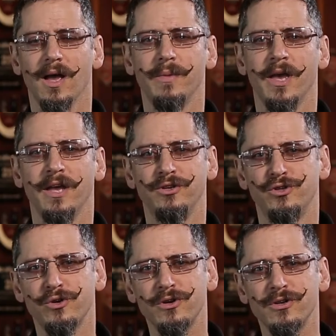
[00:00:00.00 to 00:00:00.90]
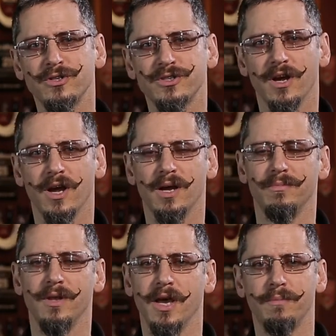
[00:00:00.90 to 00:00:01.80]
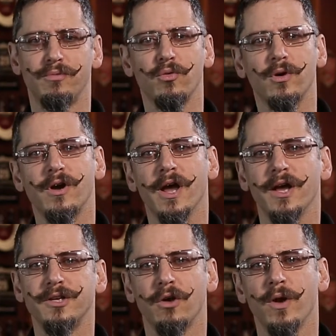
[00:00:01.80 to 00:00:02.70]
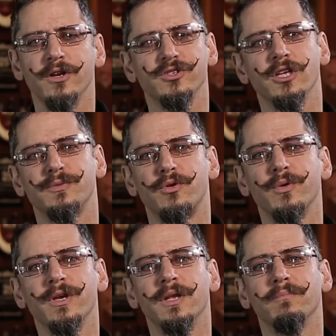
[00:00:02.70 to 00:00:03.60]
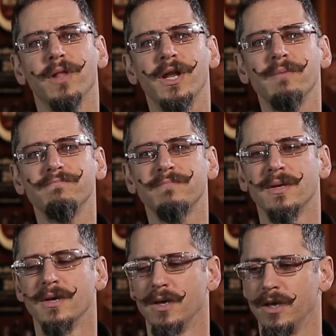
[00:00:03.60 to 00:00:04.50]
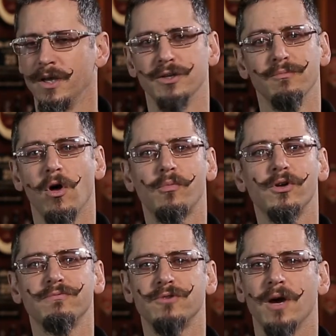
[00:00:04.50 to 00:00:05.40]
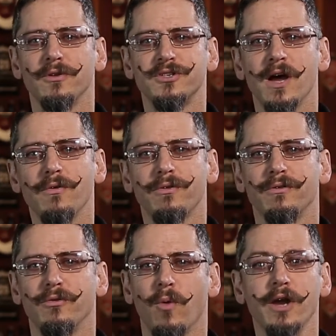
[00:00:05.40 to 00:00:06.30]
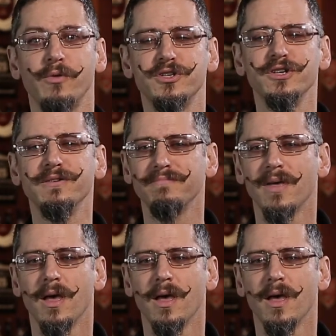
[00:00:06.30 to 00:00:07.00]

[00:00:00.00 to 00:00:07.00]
I'm Andy Deuchars. I'm the head brewer at Renaissance Brewing in Blenheim. It's in Marlborough, top of the south, the wine region.